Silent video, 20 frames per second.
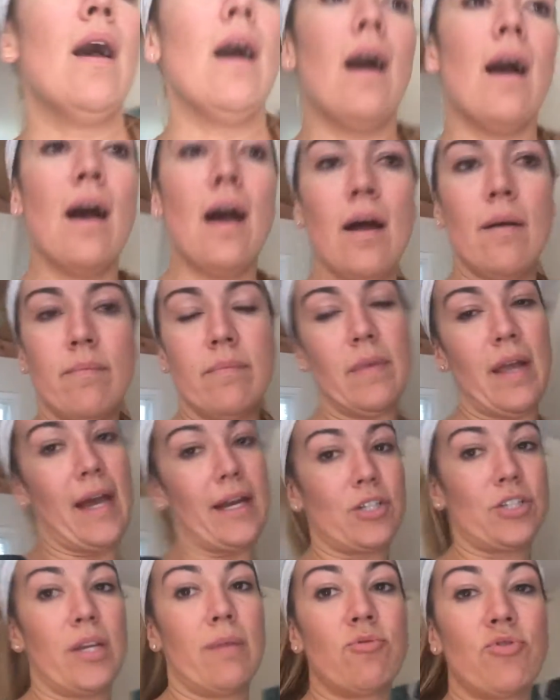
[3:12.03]

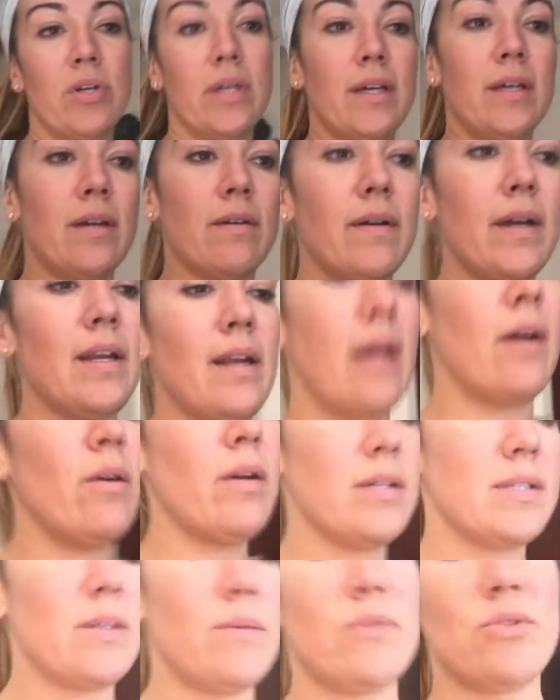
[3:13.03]
Actually, I'm drinking it right now
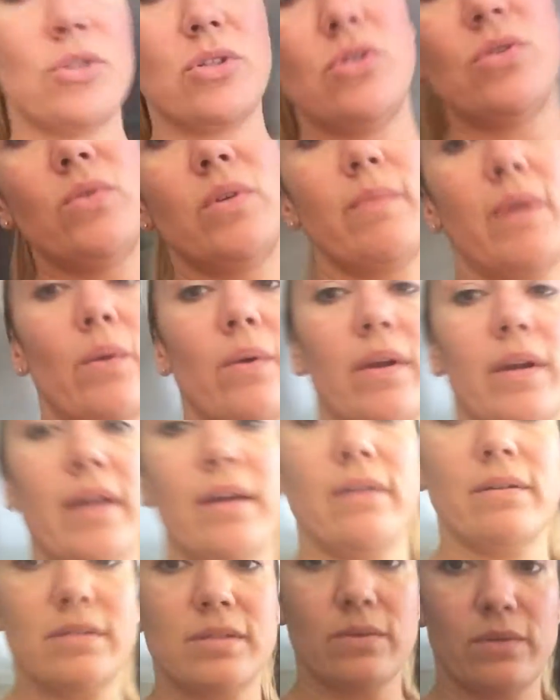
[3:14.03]
because I was just doing my
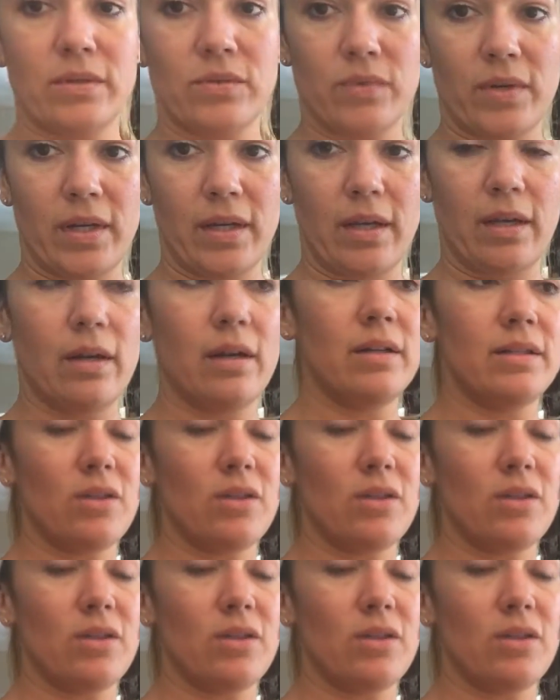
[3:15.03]
workout, so it's right here.